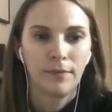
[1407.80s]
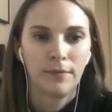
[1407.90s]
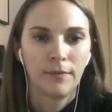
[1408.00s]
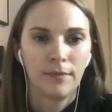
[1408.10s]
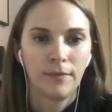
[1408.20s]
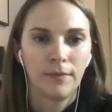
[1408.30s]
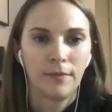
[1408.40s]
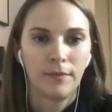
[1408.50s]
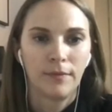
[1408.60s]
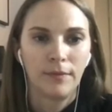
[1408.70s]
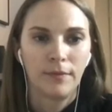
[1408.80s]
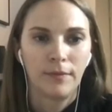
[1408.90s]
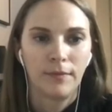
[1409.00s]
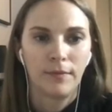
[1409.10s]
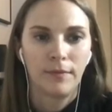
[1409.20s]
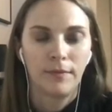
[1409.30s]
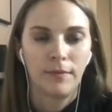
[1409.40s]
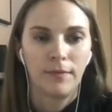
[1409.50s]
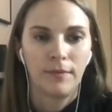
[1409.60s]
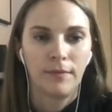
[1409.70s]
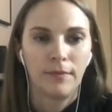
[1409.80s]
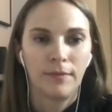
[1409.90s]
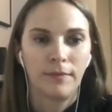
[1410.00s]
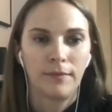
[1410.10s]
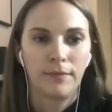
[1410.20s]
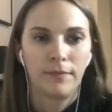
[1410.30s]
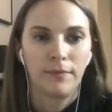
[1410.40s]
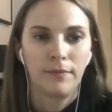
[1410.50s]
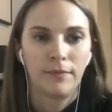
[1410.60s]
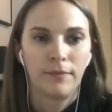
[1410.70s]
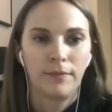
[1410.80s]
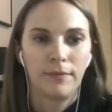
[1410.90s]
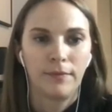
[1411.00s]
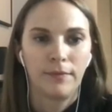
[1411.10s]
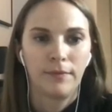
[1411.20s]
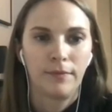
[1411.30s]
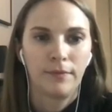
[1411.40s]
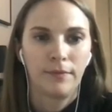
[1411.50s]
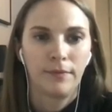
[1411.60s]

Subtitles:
No words are spoken by the person on screen.